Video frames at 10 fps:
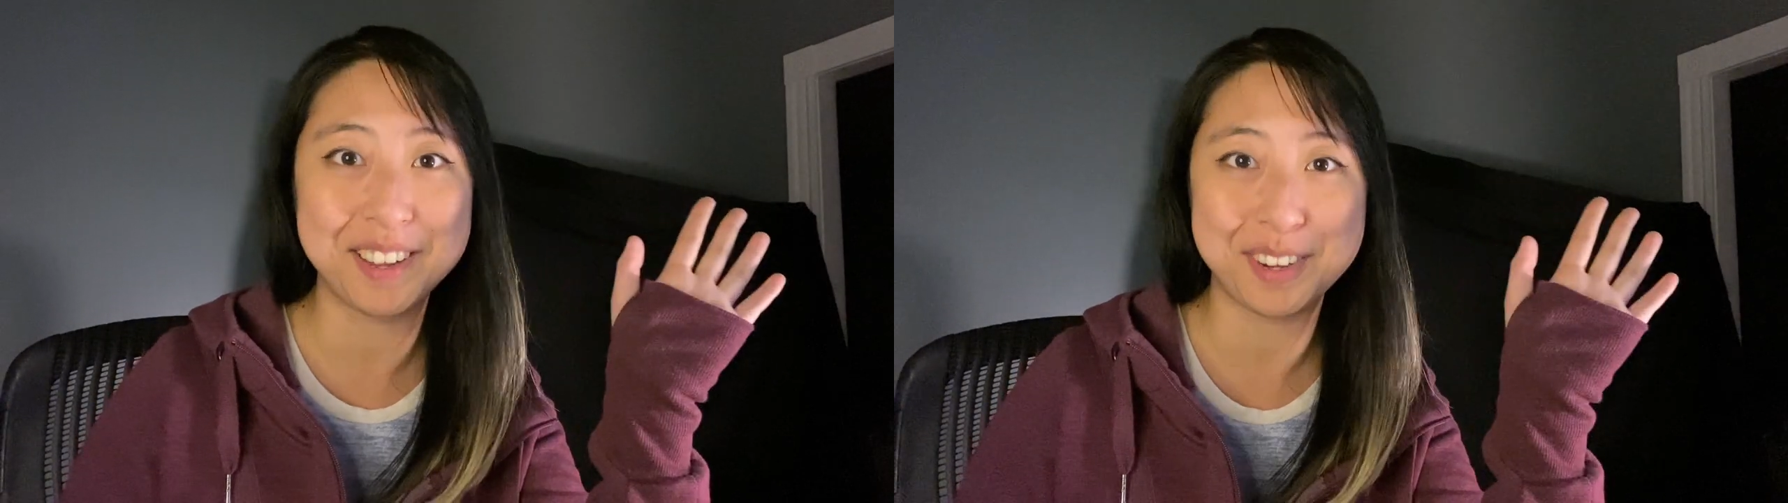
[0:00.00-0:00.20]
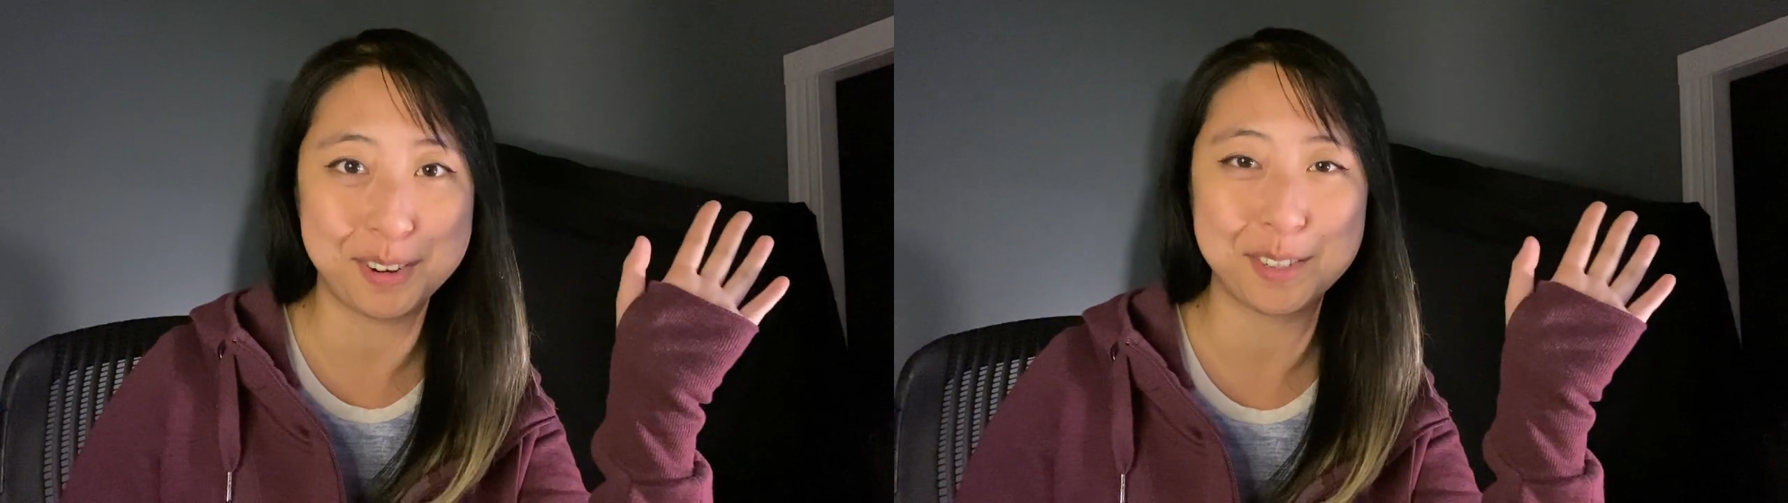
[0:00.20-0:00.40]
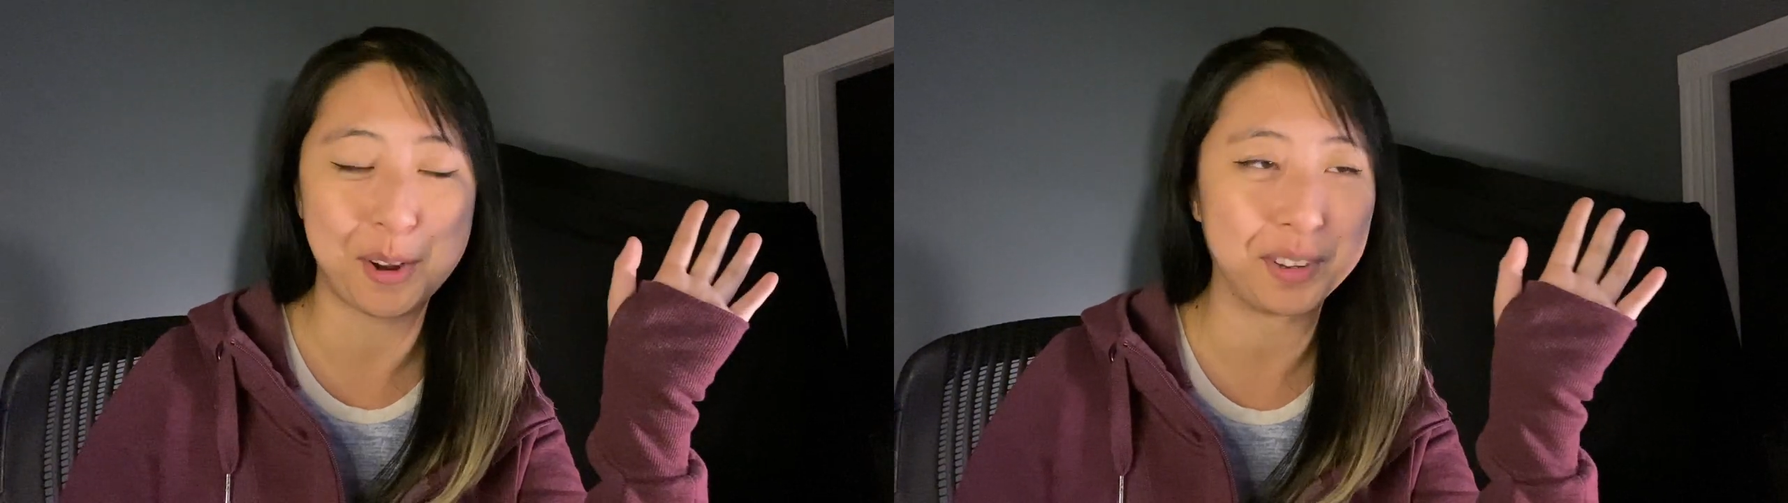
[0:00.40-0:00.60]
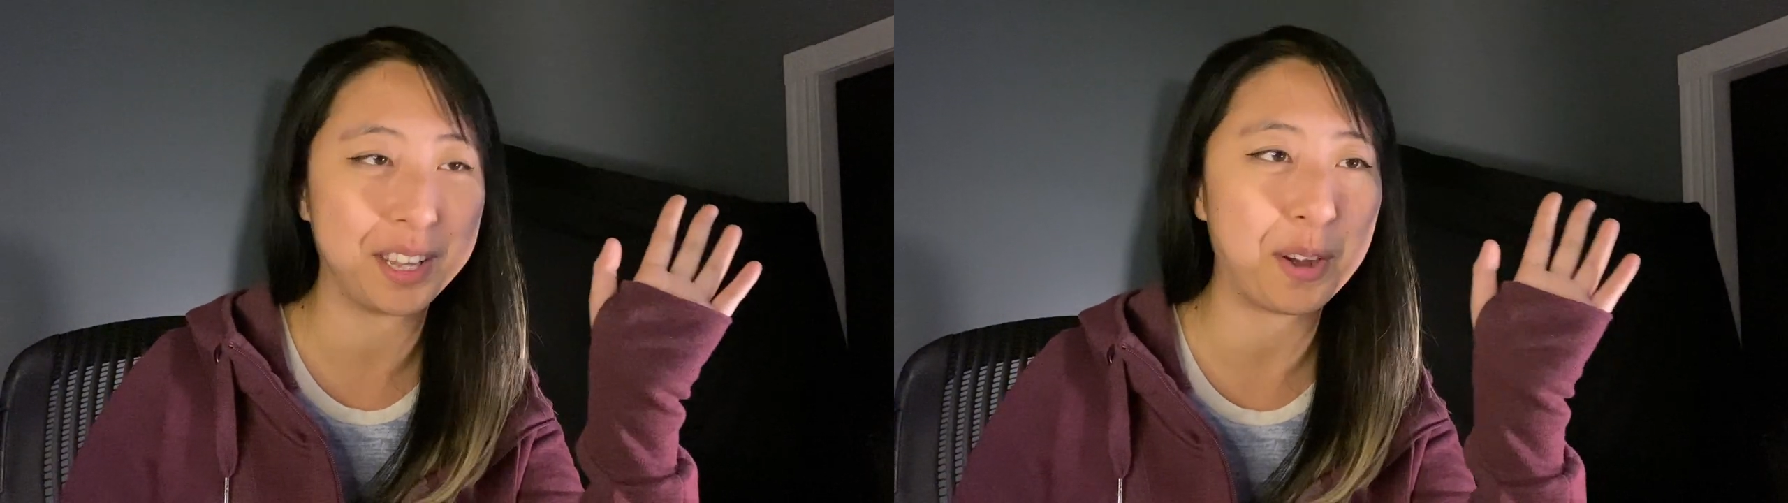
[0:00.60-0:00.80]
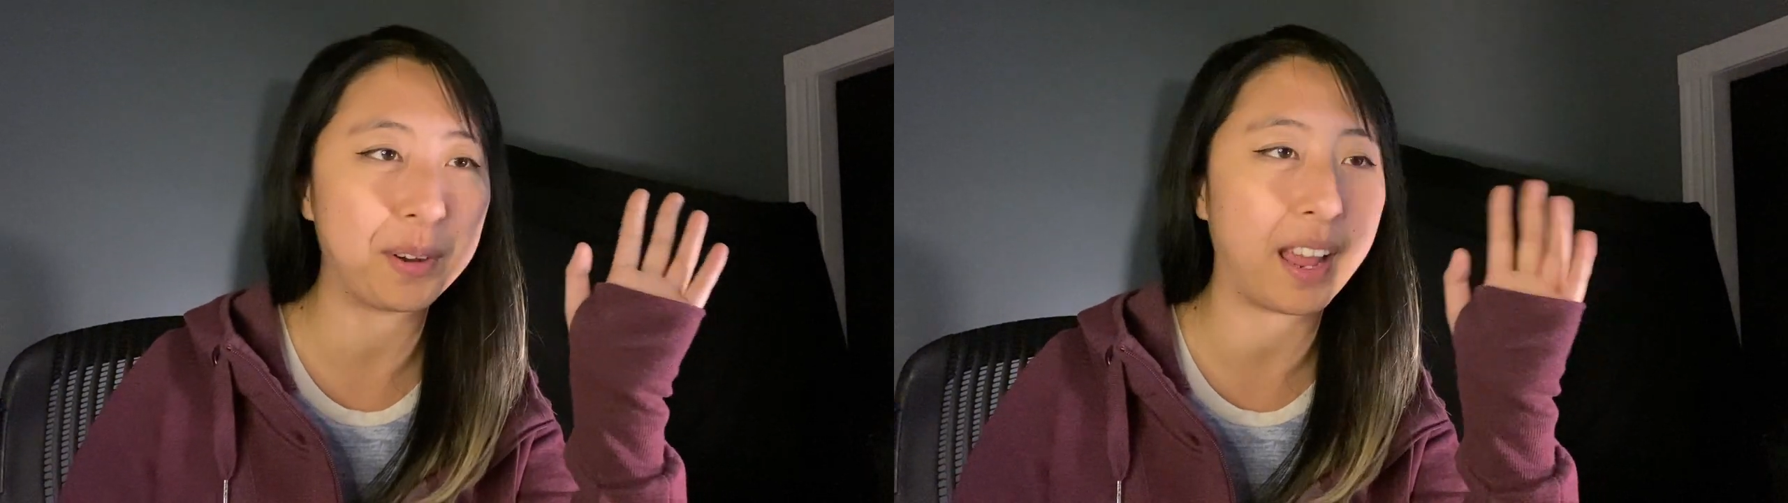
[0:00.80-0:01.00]
You're
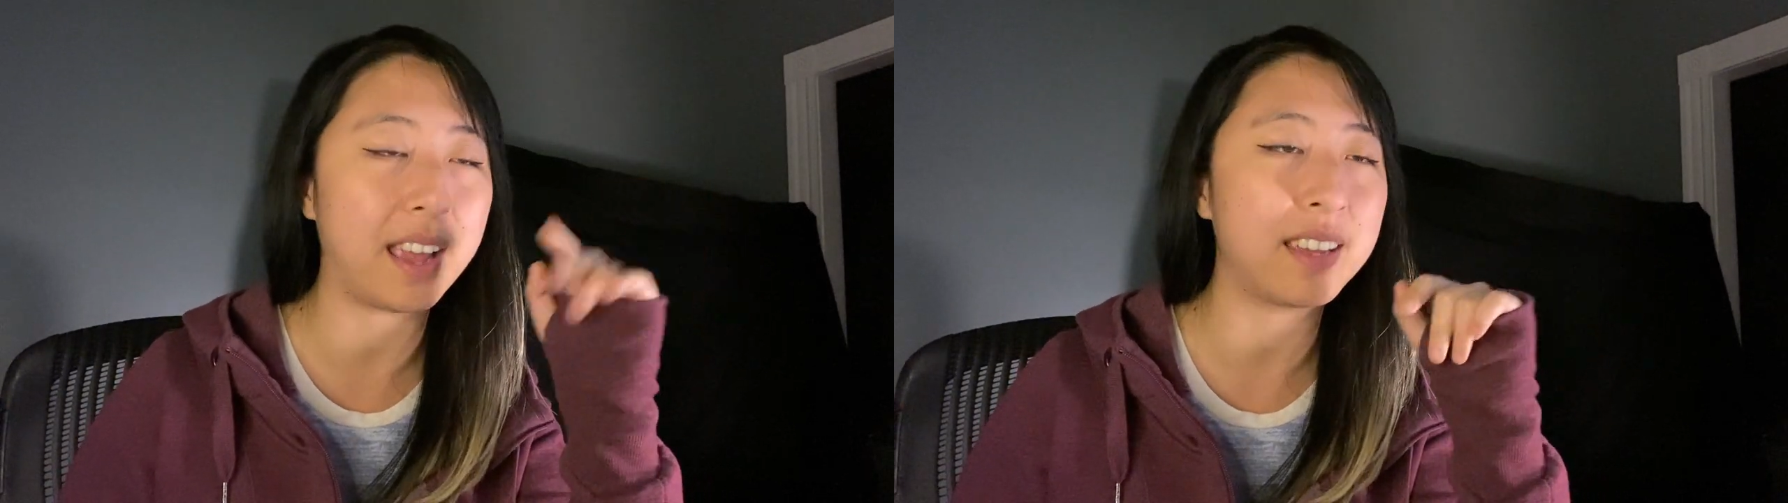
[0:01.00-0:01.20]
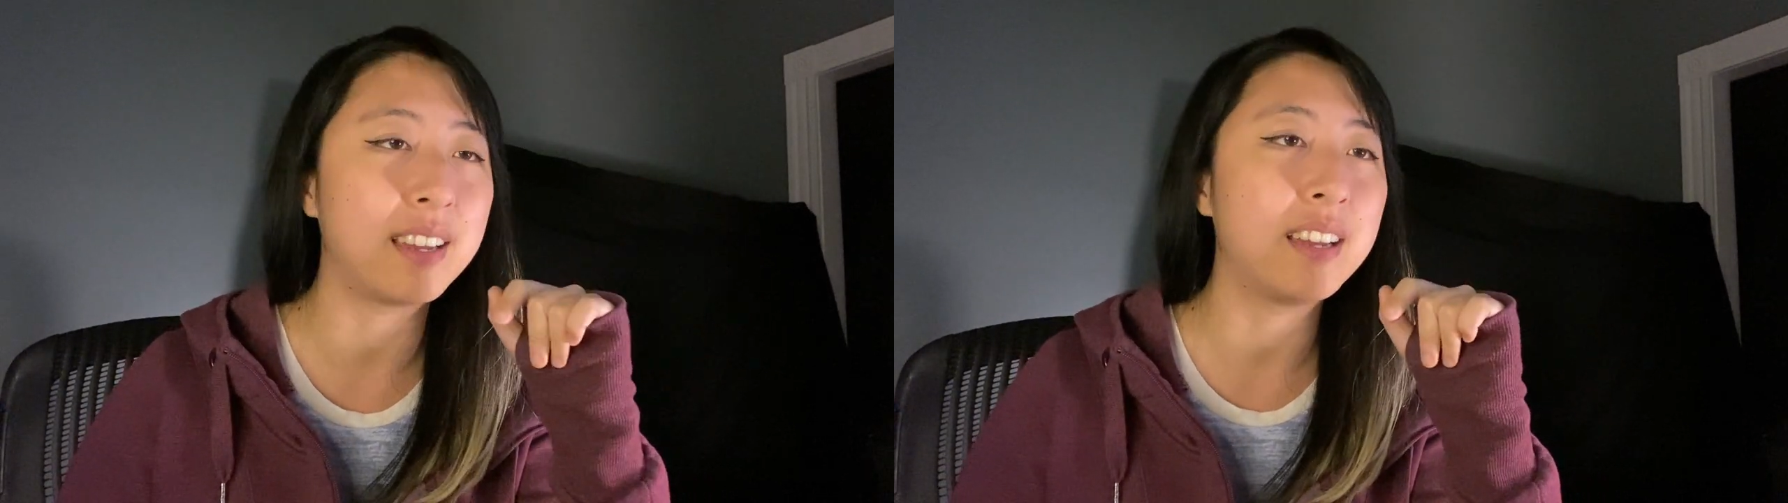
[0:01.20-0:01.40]
totally okay.